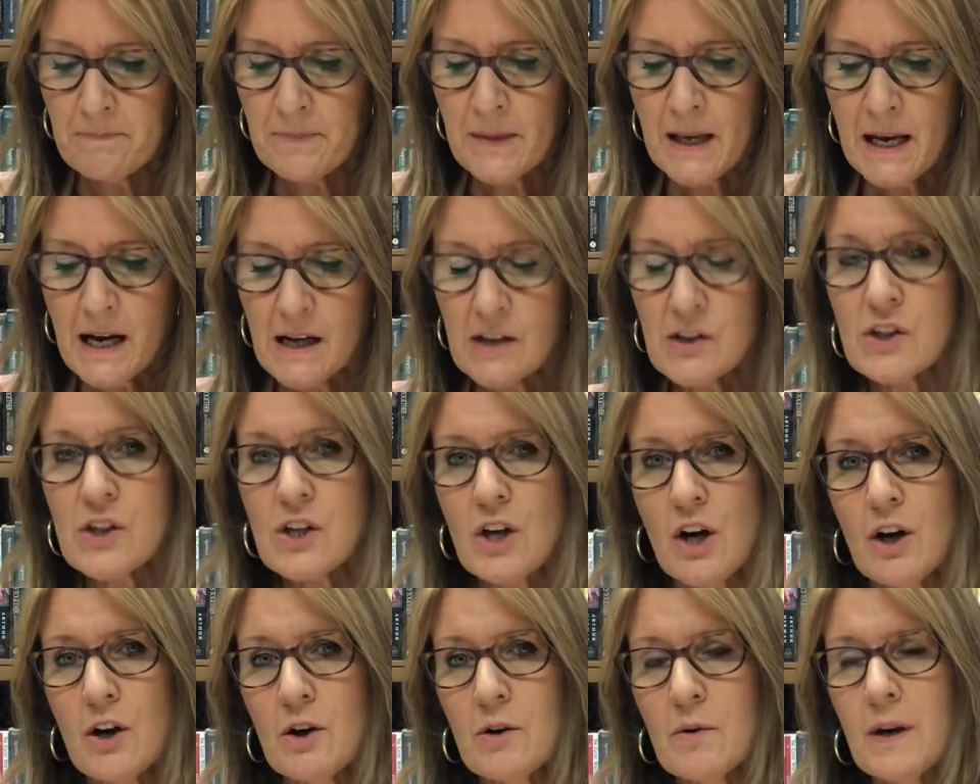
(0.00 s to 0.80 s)
And
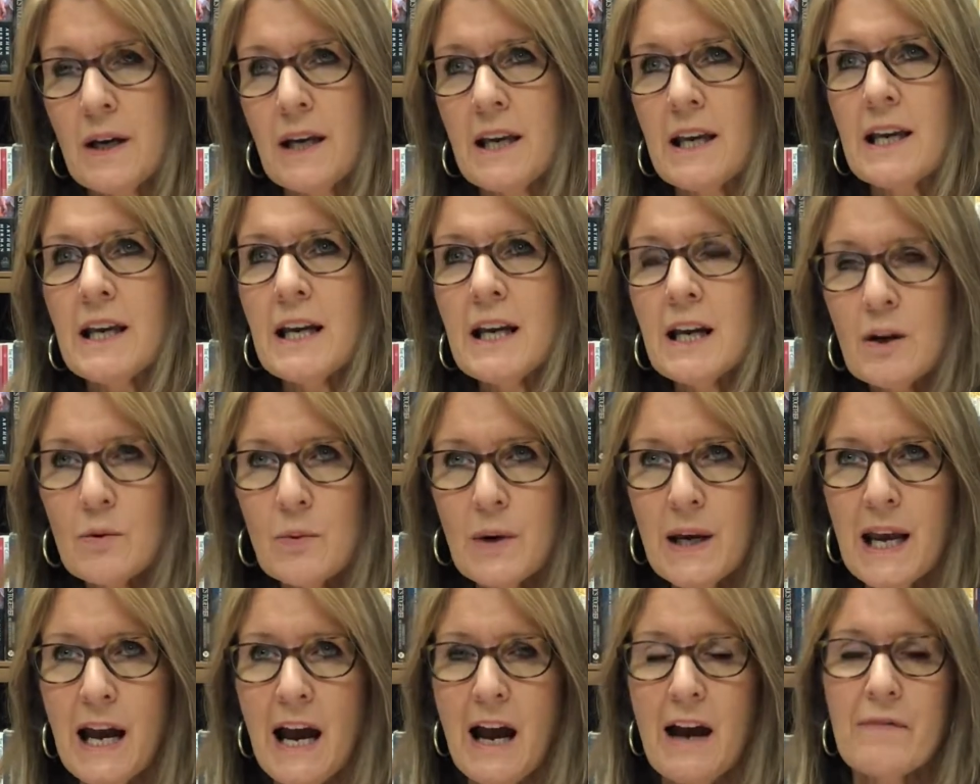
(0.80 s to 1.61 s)
so here we
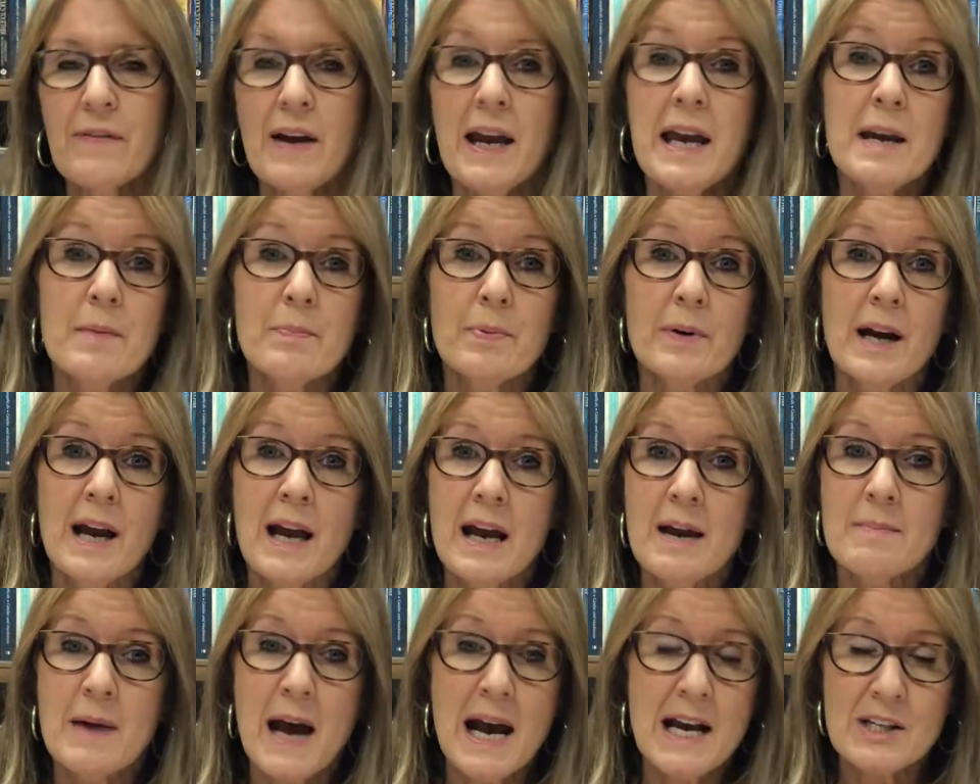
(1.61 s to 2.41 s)
have
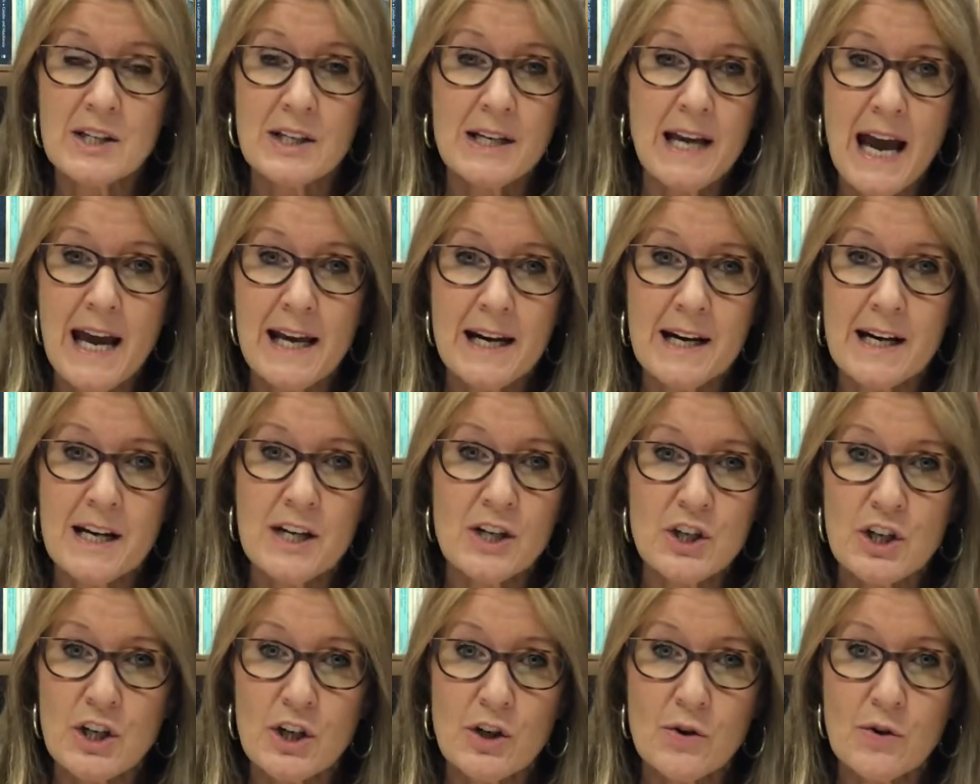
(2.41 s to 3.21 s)
Abraham hasn't had any
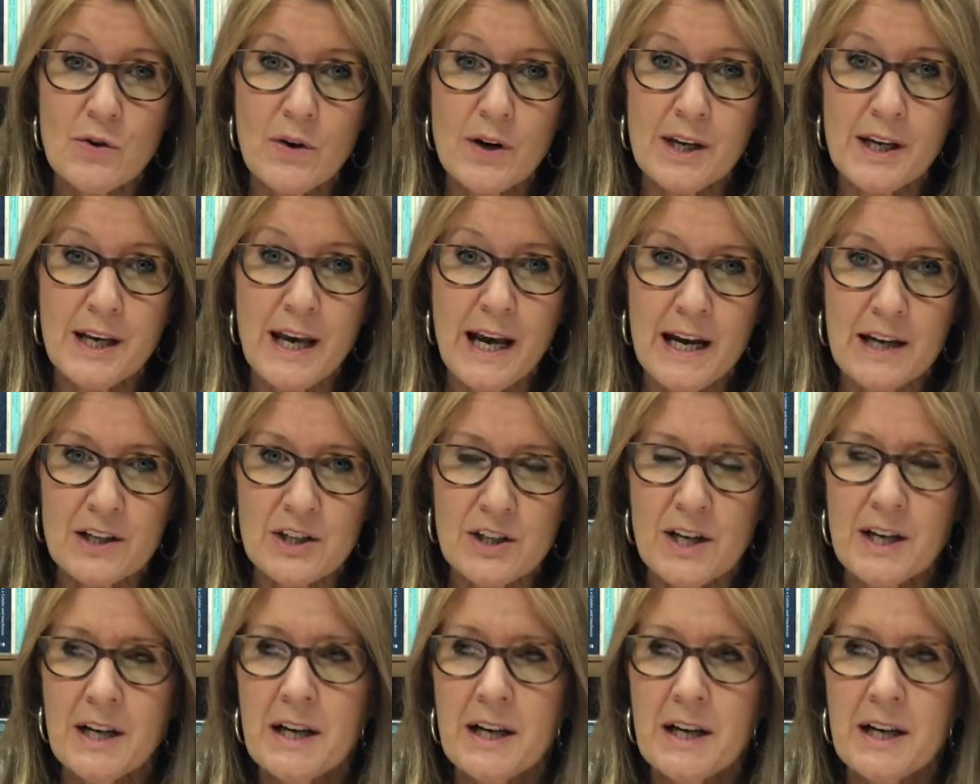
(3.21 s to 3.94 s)
children yet.